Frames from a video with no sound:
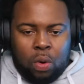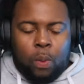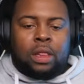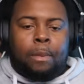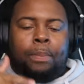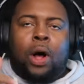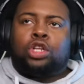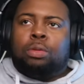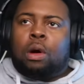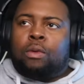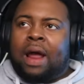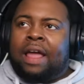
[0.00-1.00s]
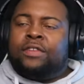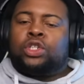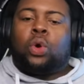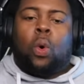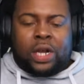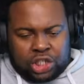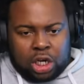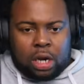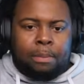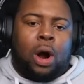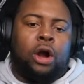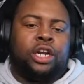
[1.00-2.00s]
when the Baltimore Ravens hoist the
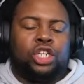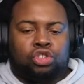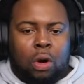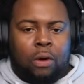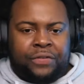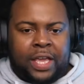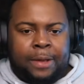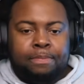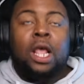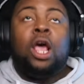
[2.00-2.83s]
Lombardi Trophy,